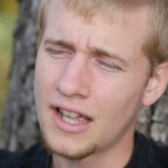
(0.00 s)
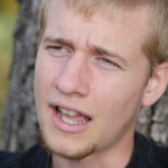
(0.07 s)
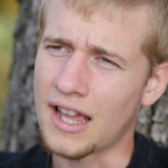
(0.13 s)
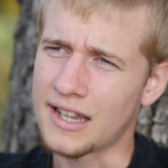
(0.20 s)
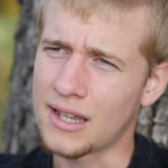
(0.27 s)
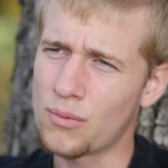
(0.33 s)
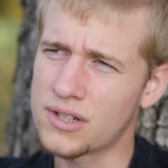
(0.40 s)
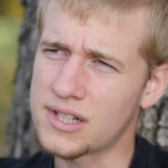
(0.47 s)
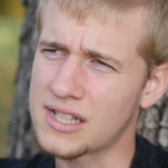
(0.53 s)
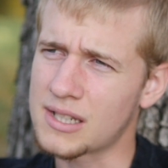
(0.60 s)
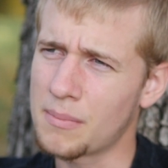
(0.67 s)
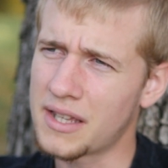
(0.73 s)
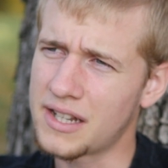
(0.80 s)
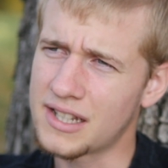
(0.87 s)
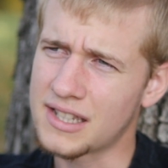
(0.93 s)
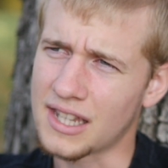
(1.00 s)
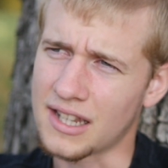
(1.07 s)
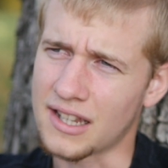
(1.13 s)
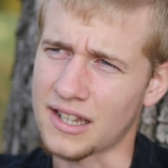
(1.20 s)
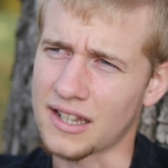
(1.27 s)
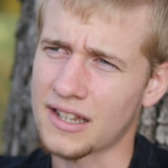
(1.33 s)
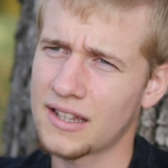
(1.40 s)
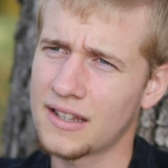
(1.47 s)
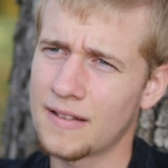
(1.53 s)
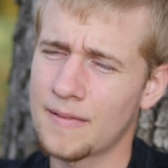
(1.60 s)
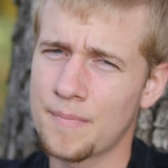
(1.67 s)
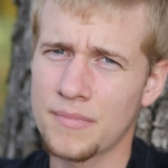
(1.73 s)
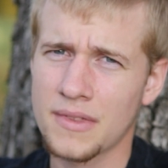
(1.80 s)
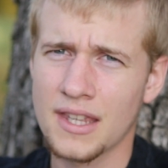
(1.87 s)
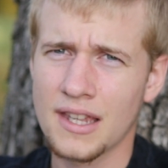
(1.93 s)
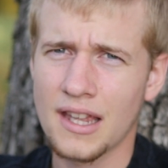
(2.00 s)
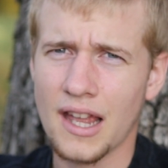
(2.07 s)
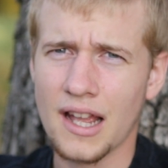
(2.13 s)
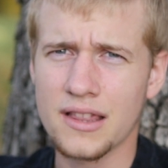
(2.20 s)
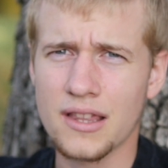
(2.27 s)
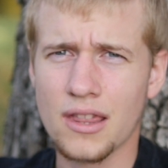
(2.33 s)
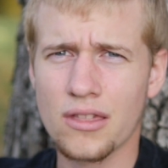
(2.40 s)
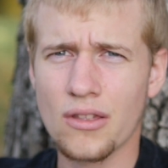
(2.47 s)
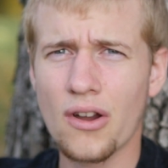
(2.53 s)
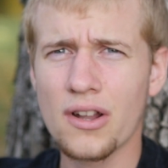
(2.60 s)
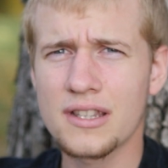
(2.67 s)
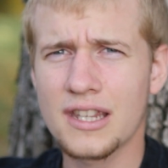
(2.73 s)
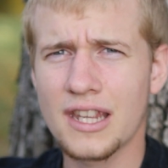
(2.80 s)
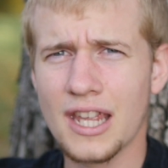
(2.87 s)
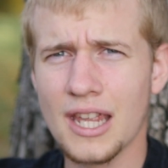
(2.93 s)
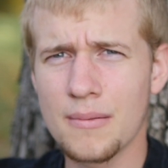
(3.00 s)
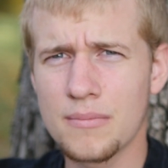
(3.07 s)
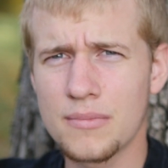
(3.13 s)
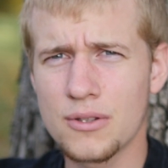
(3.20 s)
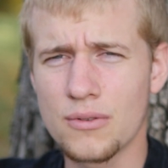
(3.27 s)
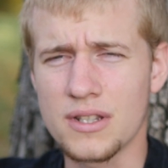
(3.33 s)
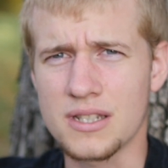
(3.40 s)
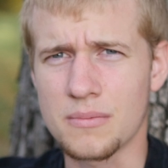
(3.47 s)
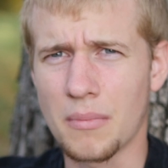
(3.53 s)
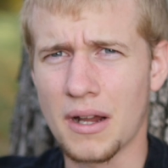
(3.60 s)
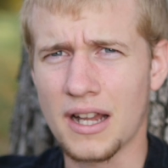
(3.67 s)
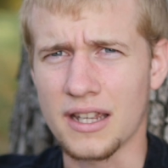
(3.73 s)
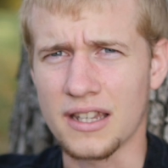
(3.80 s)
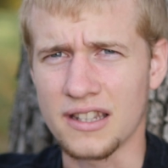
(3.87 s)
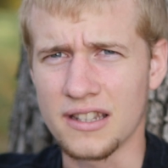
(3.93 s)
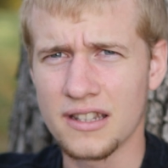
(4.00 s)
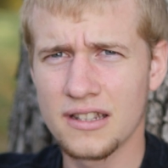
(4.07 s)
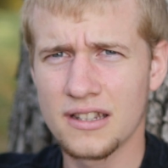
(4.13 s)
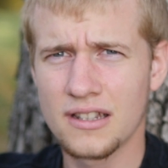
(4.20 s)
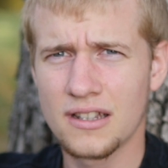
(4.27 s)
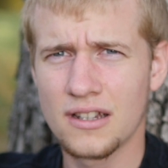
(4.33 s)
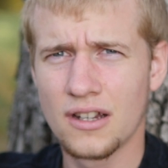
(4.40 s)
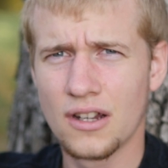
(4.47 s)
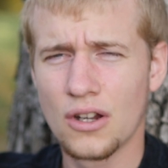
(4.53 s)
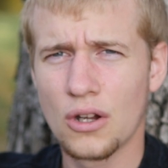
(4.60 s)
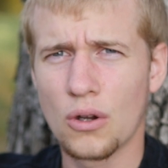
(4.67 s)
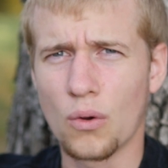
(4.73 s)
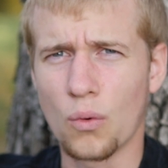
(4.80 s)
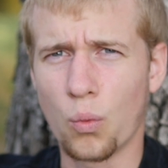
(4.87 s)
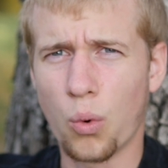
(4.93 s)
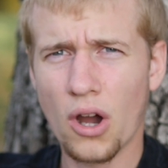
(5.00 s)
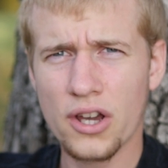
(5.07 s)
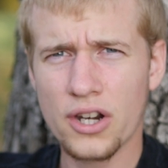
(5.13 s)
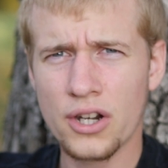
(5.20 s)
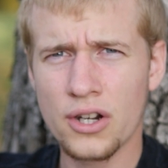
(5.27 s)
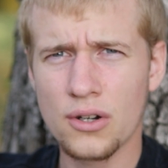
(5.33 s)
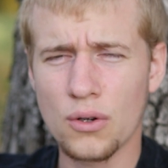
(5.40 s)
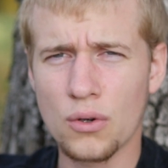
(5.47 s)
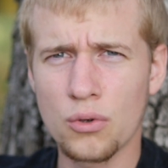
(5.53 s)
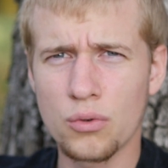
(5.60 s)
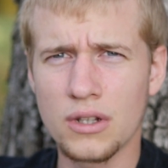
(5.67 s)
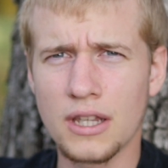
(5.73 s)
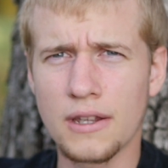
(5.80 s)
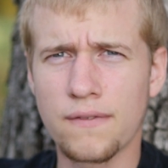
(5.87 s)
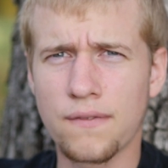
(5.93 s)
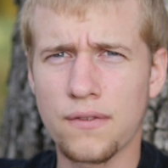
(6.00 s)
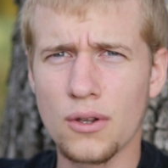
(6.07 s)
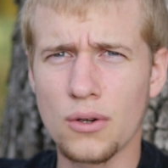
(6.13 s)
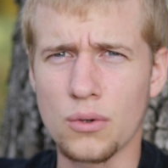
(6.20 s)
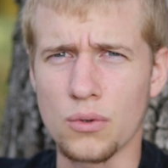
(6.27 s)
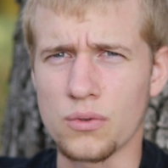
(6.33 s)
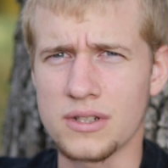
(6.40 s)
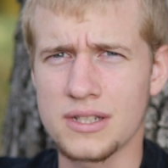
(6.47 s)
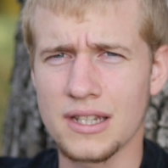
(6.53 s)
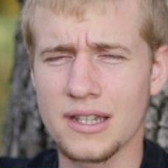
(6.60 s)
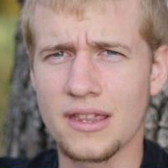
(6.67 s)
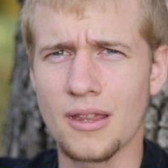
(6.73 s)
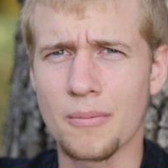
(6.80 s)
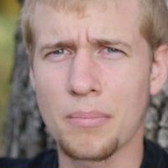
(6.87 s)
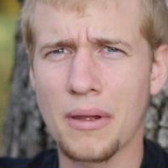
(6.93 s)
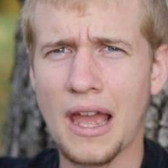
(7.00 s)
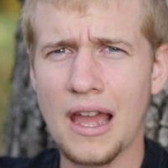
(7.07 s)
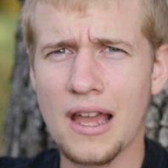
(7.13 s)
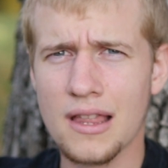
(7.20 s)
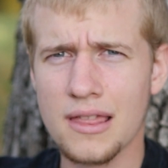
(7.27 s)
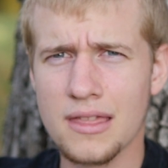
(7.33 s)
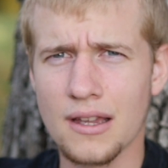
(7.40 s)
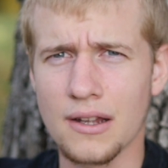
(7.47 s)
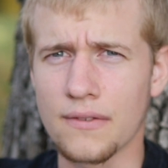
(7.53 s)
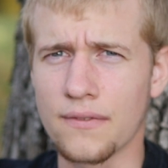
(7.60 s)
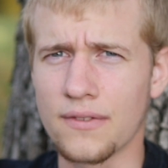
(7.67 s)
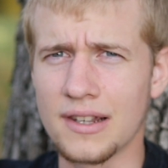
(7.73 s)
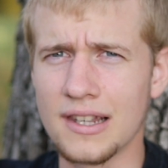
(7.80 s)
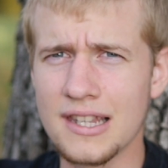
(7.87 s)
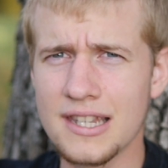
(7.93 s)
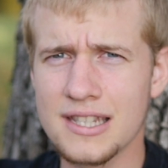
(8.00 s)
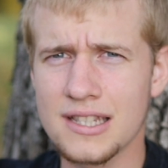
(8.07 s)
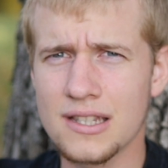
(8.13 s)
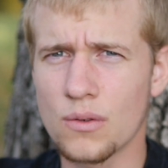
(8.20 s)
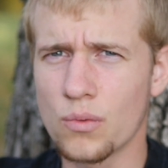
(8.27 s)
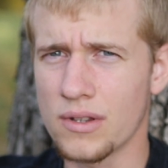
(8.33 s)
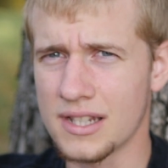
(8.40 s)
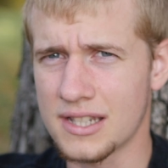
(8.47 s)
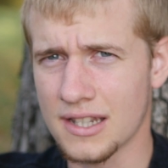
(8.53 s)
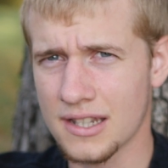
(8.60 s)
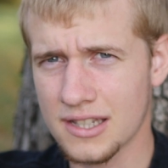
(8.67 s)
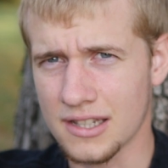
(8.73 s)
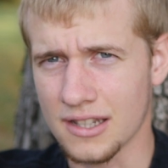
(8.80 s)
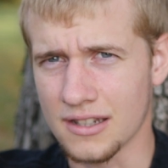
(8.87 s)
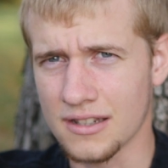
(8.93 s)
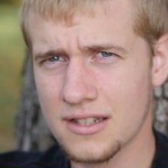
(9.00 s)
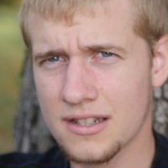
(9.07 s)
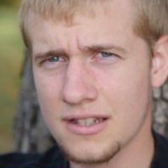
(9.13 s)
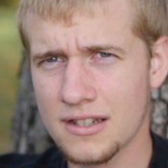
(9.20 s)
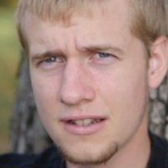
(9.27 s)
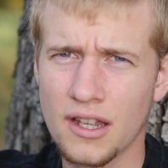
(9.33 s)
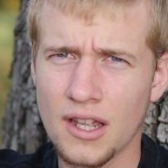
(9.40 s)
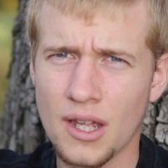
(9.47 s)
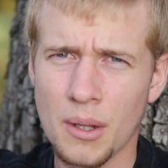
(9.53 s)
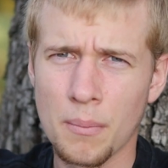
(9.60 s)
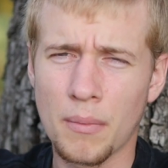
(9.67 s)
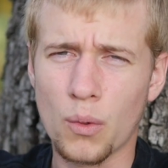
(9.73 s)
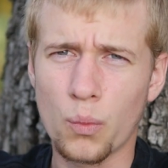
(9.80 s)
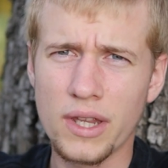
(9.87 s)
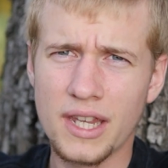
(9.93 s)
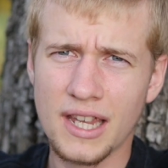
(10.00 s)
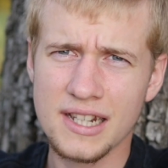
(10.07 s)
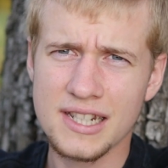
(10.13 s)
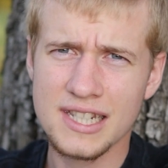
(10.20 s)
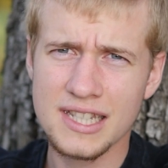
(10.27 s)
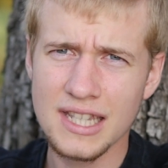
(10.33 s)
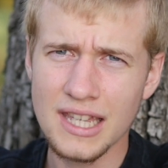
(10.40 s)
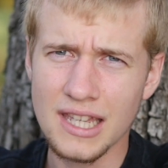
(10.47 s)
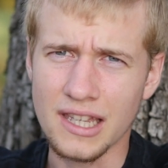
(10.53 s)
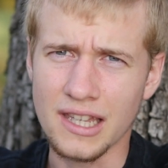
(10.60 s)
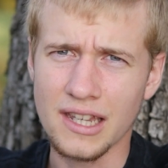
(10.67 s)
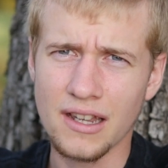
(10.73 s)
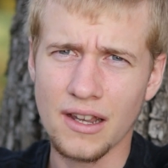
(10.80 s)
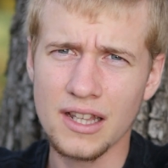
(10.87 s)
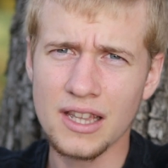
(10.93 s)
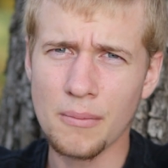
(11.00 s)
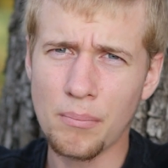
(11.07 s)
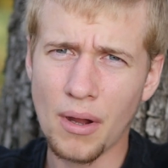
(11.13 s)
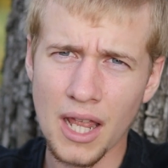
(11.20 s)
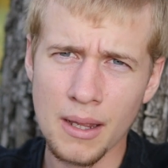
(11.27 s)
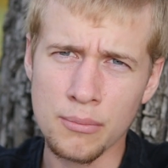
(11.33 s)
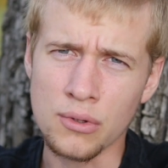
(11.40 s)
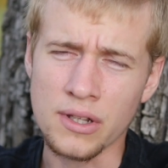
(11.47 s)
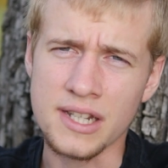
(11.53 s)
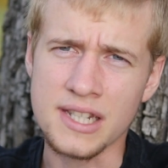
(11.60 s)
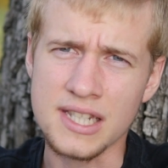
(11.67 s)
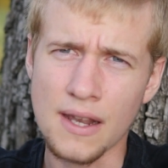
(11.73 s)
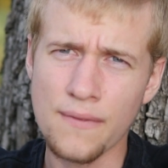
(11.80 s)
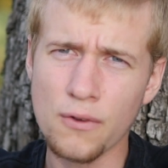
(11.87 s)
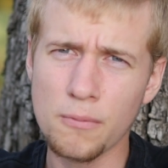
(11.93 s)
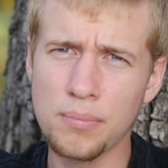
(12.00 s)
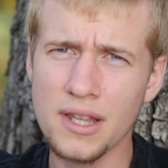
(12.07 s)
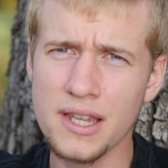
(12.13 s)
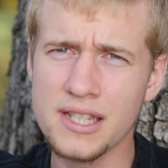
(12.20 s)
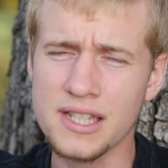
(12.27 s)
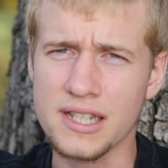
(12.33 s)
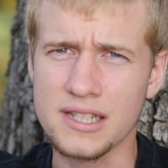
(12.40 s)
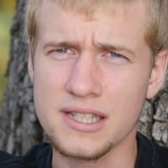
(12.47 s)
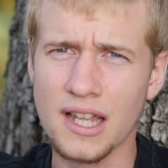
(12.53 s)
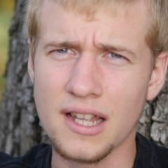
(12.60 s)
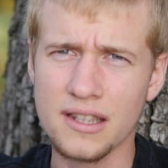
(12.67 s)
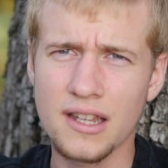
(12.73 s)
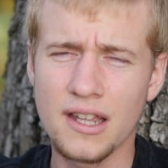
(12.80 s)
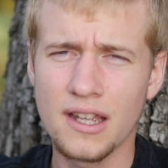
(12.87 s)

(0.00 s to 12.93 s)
and he was just meditating. And the thought came to his mind, water only flows in the path of least resistance. But we can see in the Bible in several places that